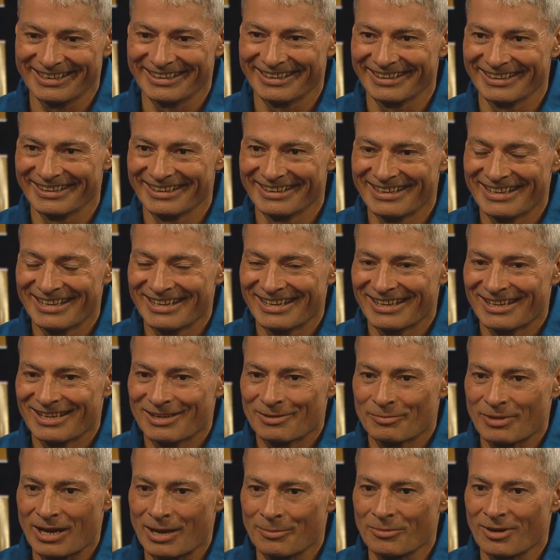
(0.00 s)
uh,
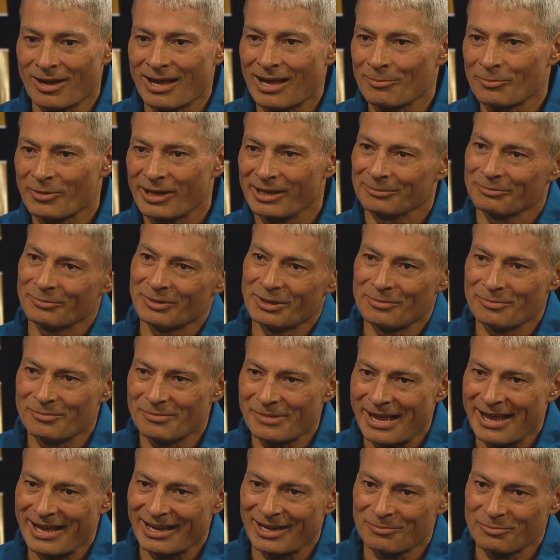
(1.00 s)
my mom might be
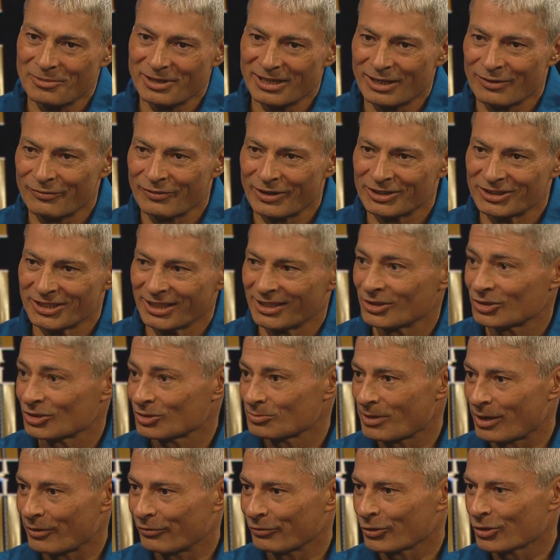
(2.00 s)
mad at me if I said this
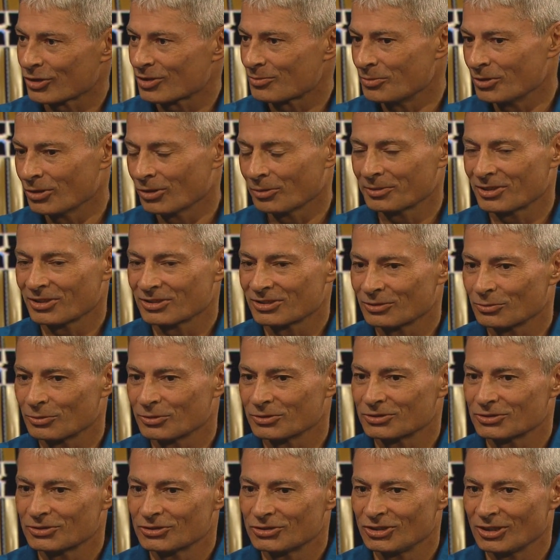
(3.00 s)
is my first meal because it
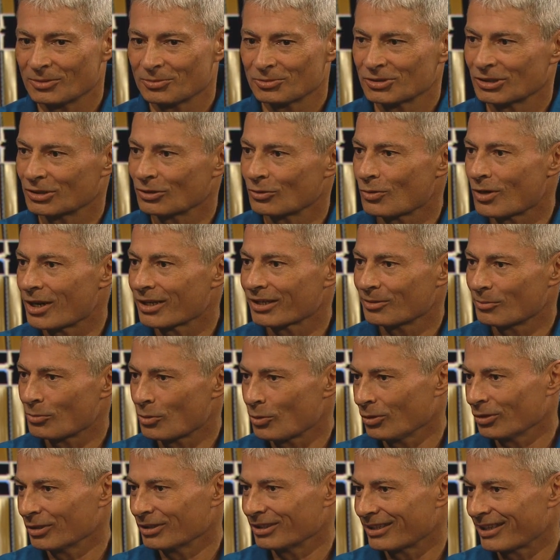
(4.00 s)
was chips and
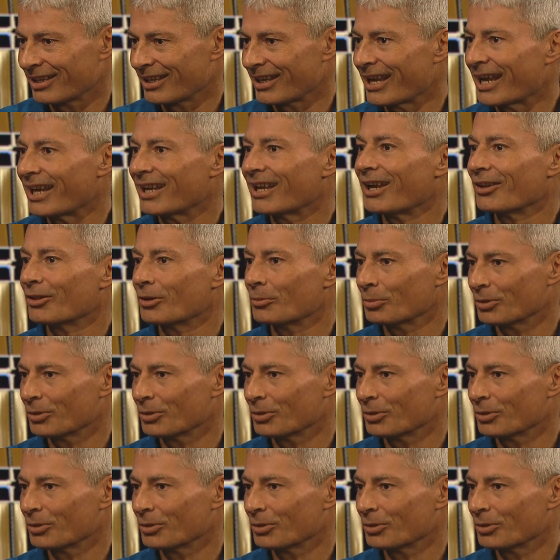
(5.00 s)
guacamole that oh, I had good. on the